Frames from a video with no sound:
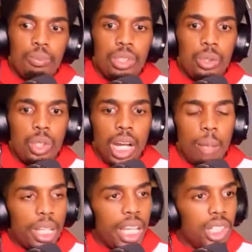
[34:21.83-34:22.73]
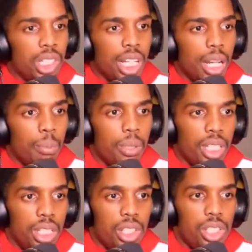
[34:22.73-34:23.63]
you know, application that I put
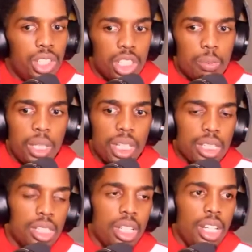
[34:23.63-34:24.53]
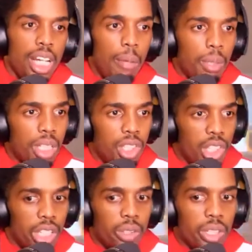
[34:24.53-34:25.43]
in just because I've been in
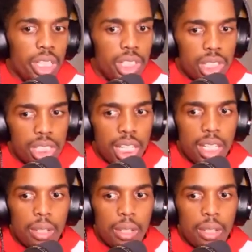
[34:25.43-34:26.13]
jail. And it's just like,